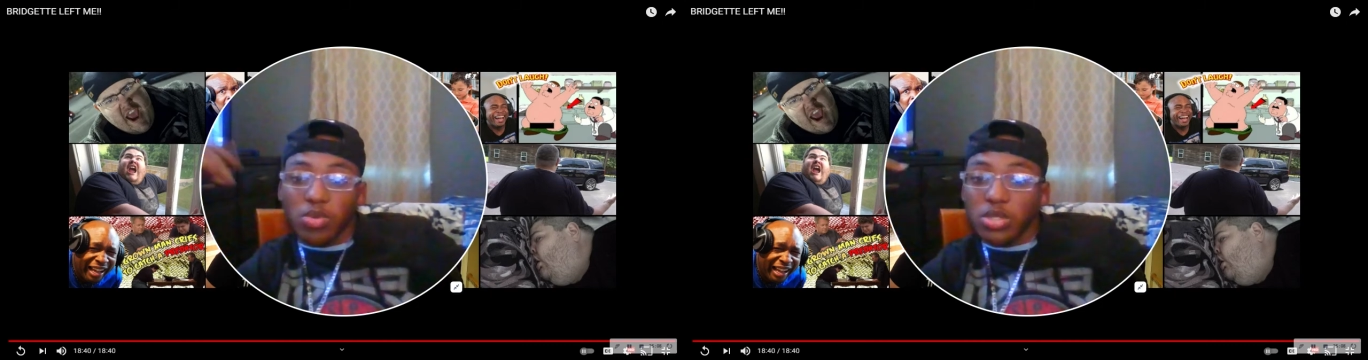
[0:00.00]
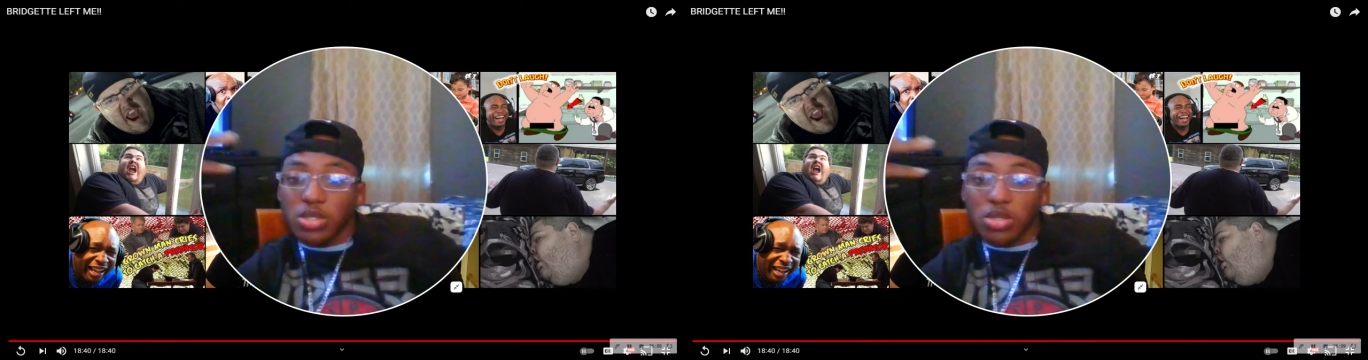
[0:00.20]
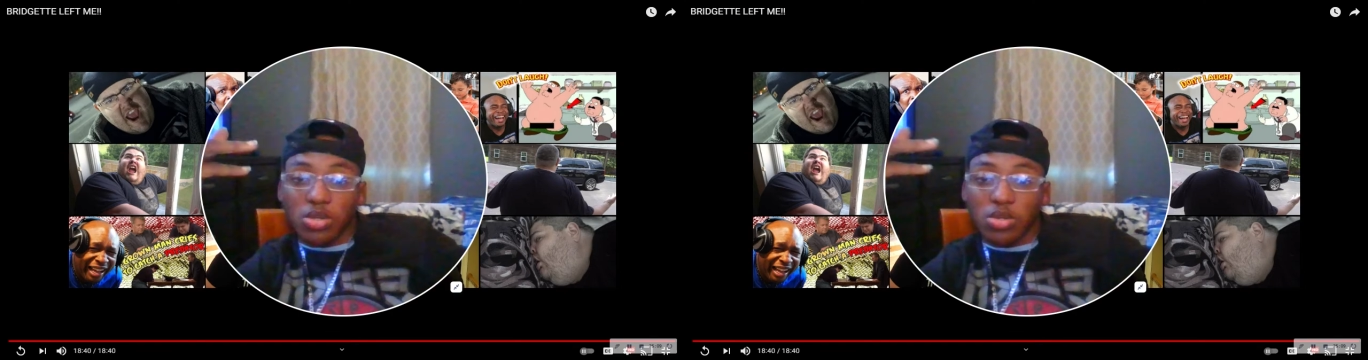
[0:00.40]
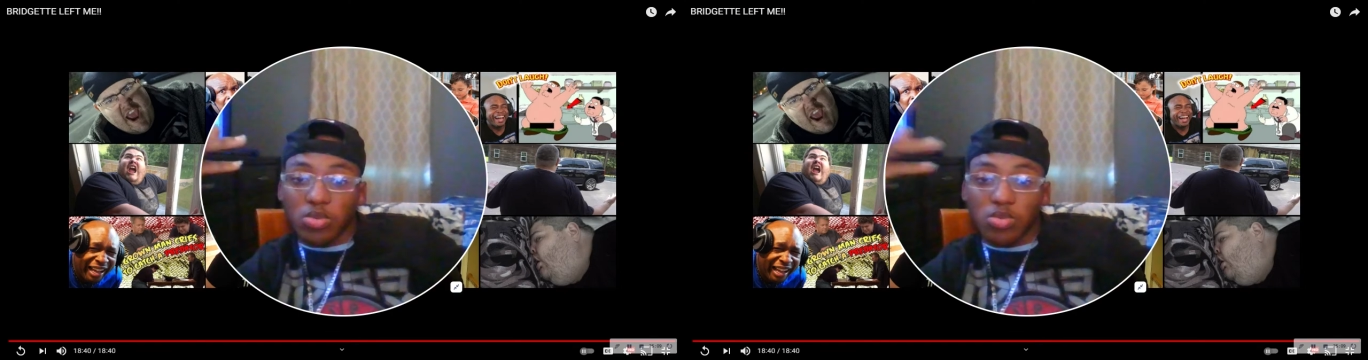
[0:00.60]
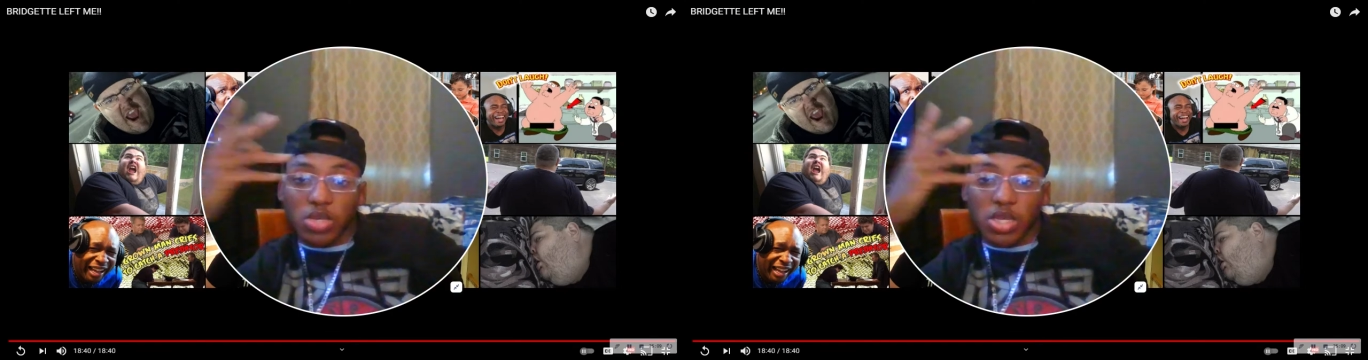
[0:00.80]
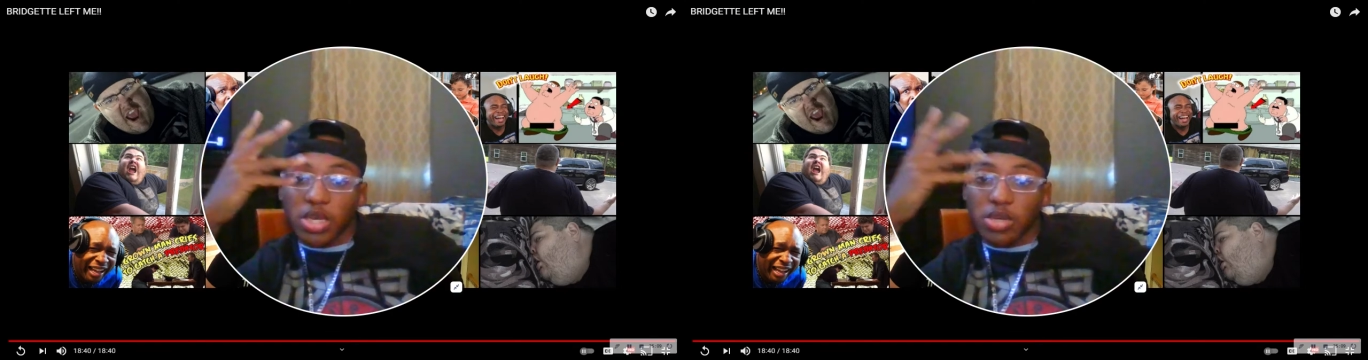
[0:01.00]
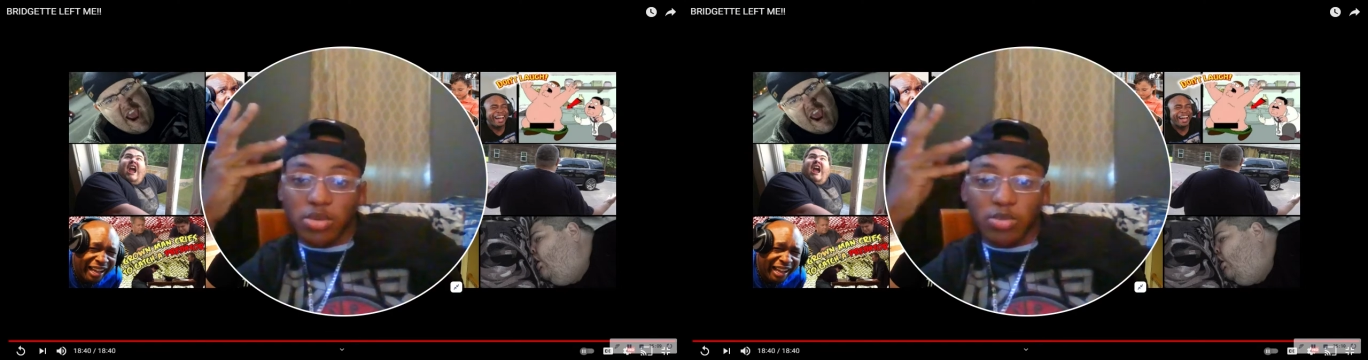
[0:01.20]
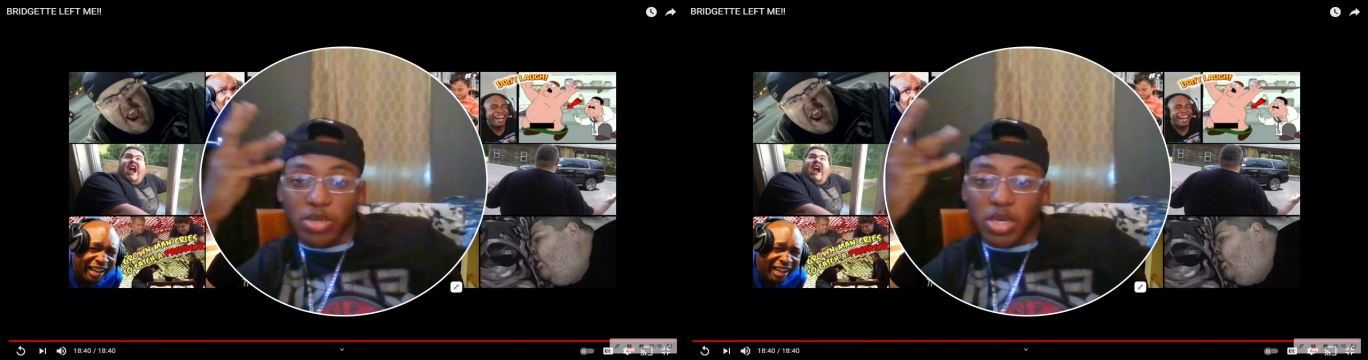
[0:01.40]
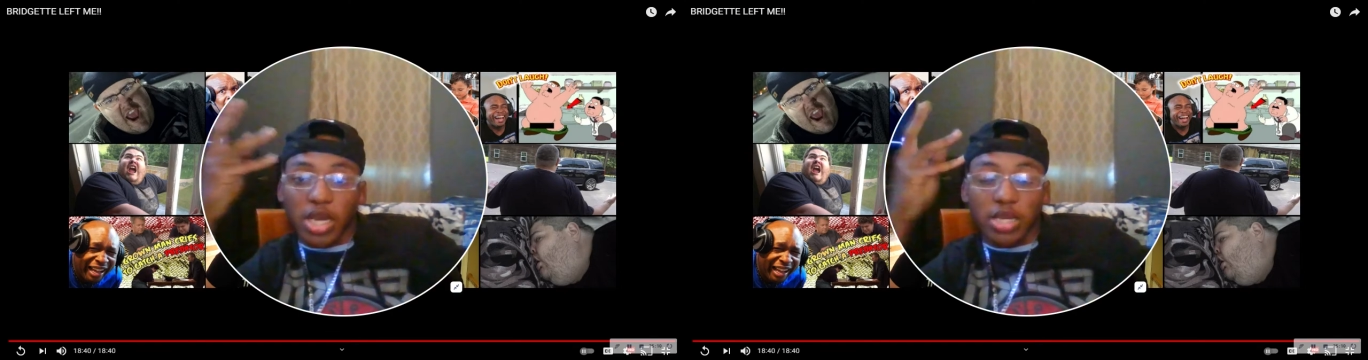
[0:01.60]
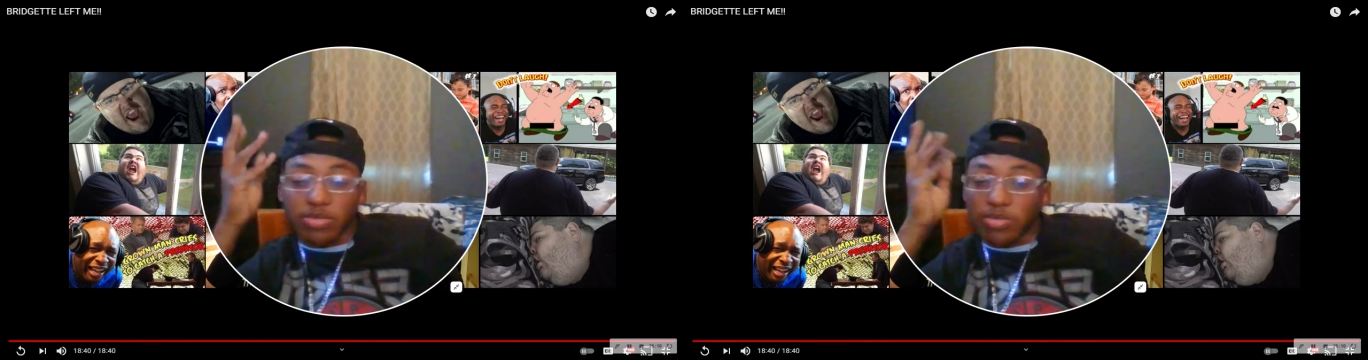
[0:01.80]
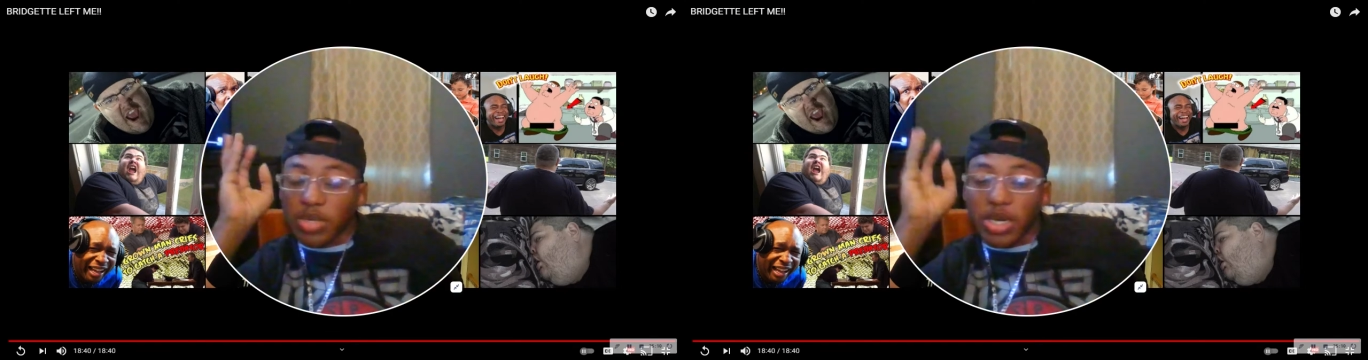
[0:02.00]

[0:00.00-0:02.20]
we're just gonna react. I mean, I